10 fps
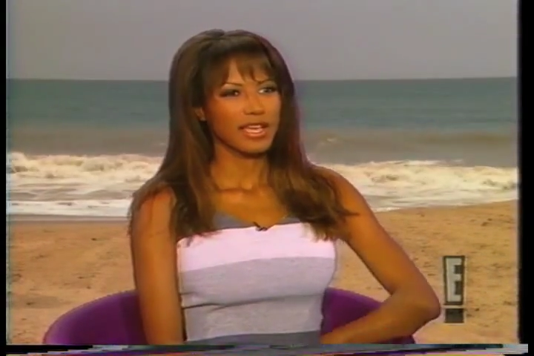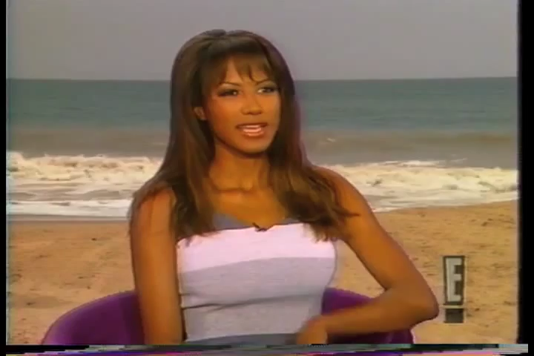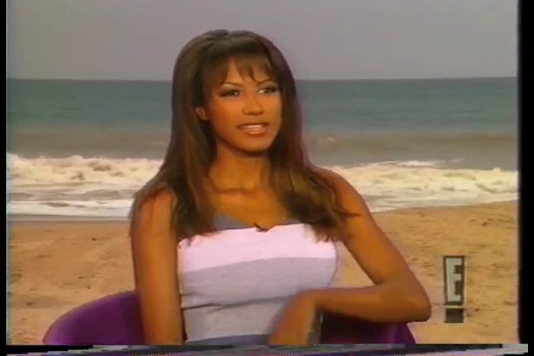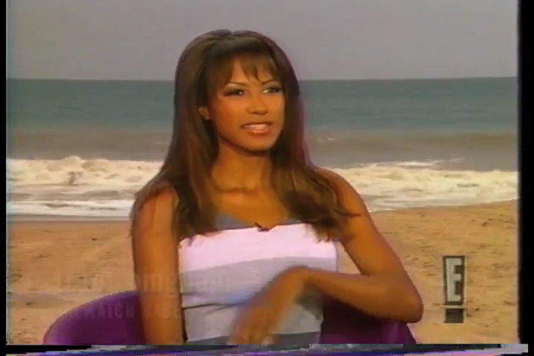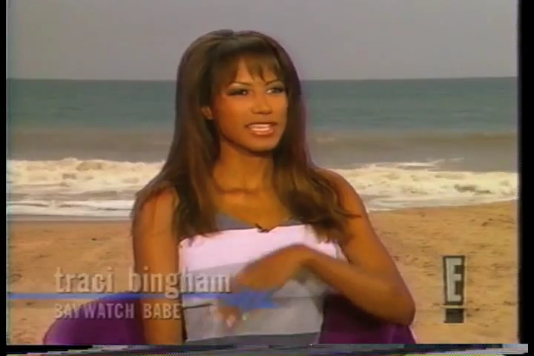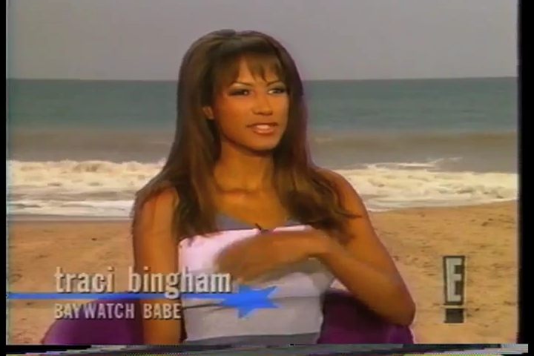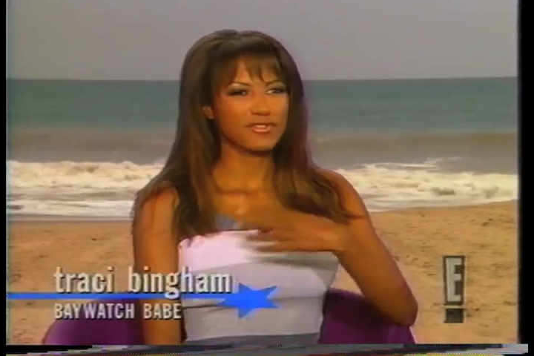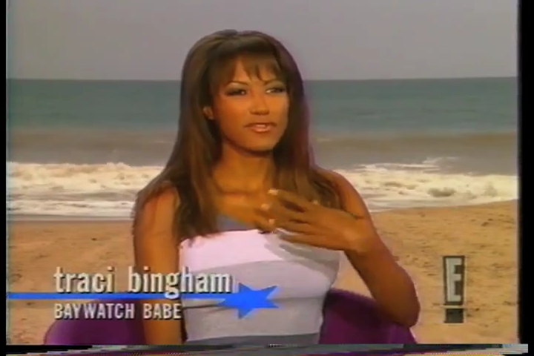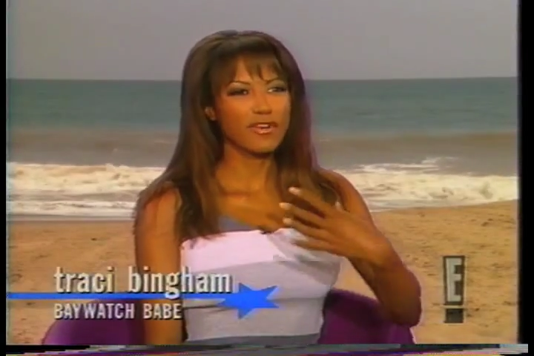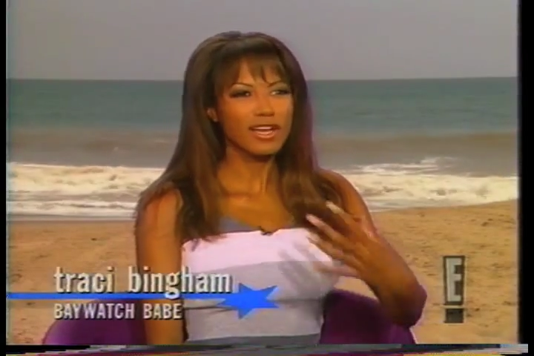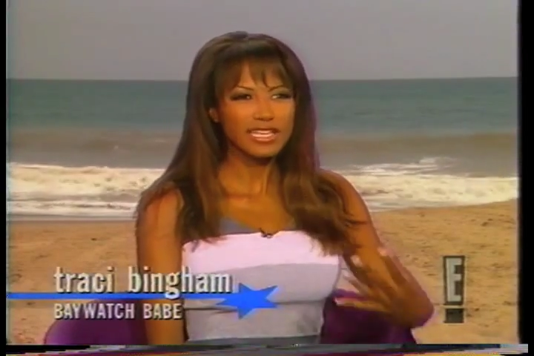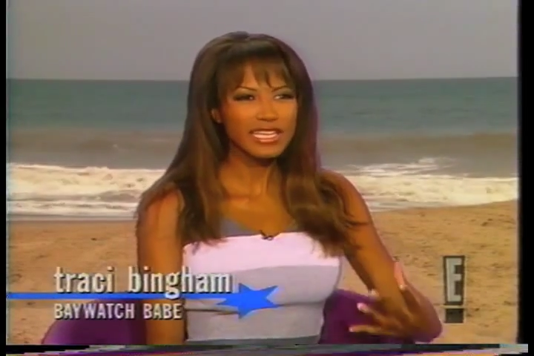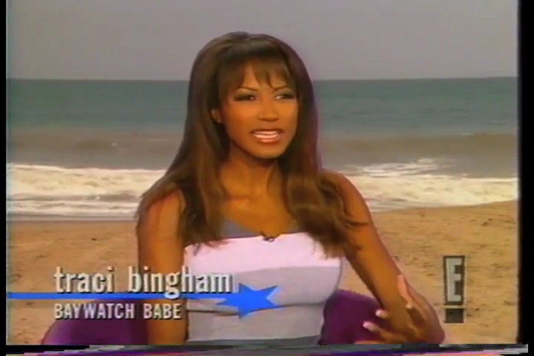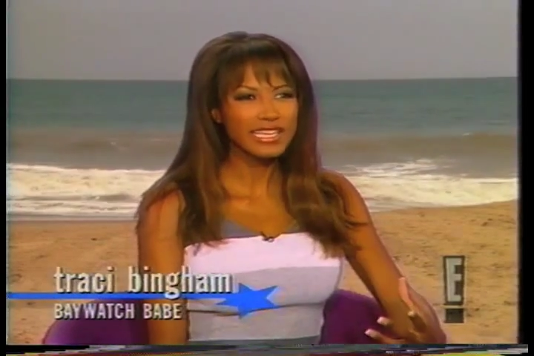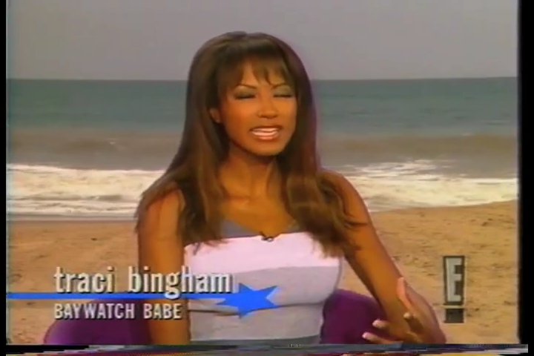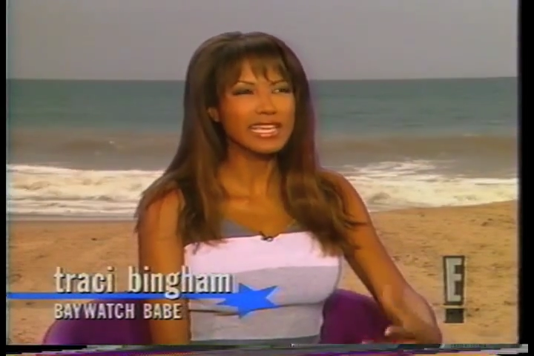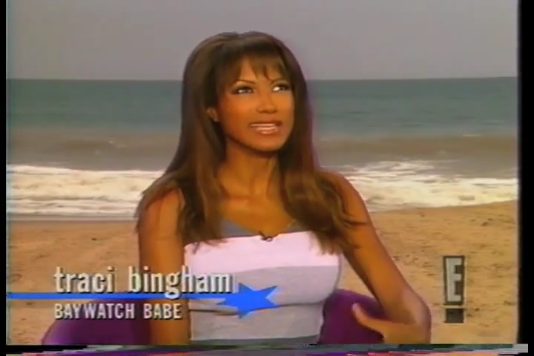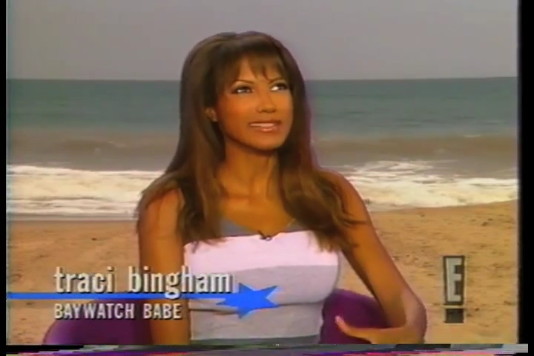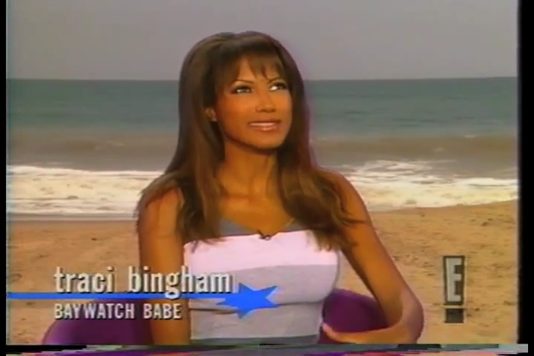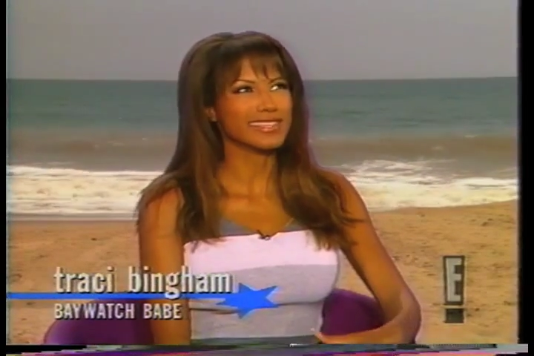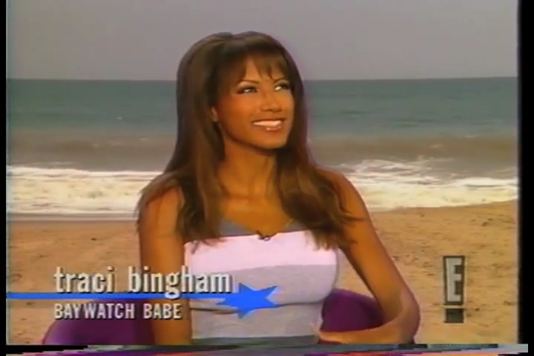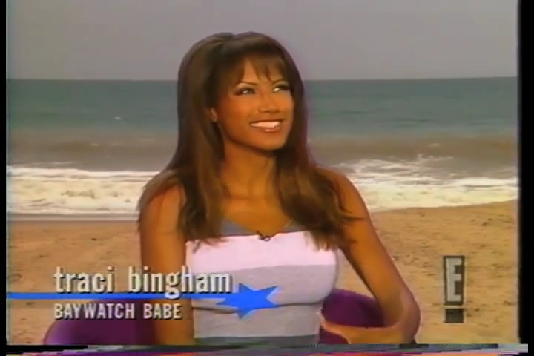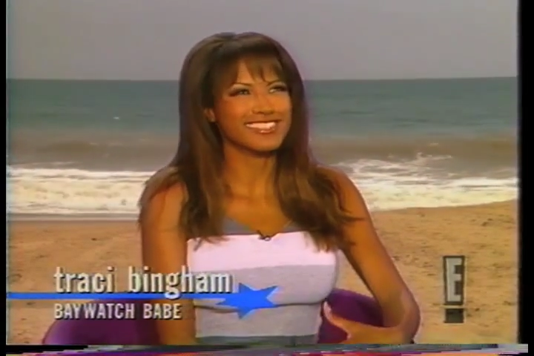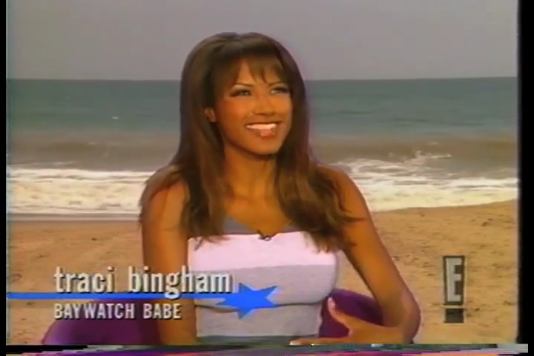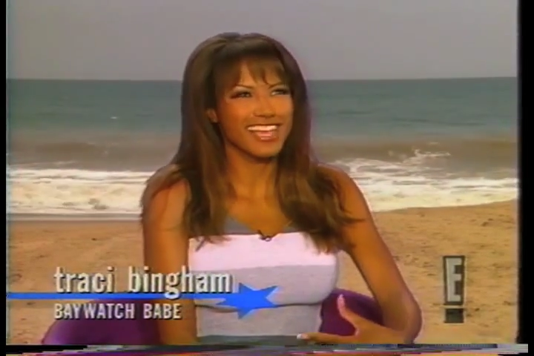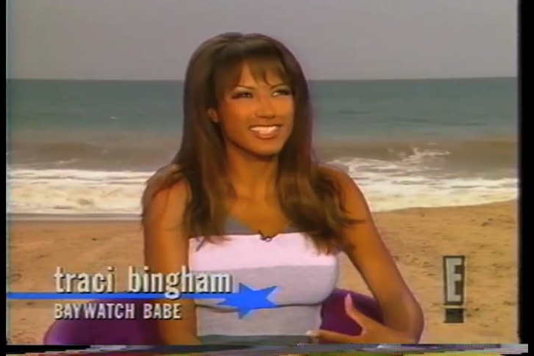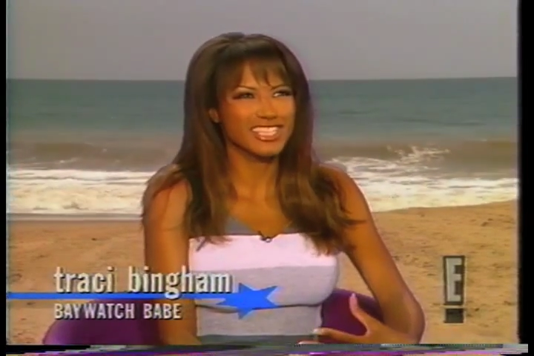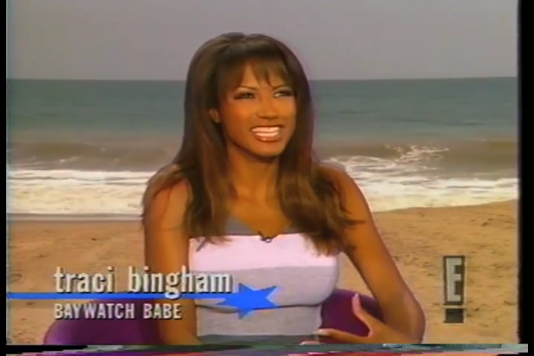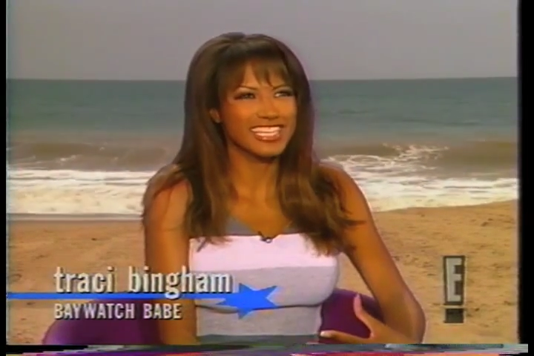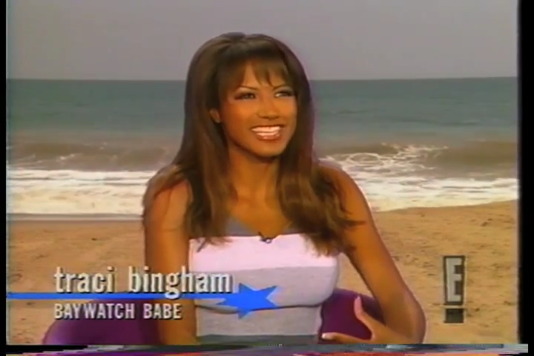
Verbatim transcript: He's he's funny, he's he's sexy,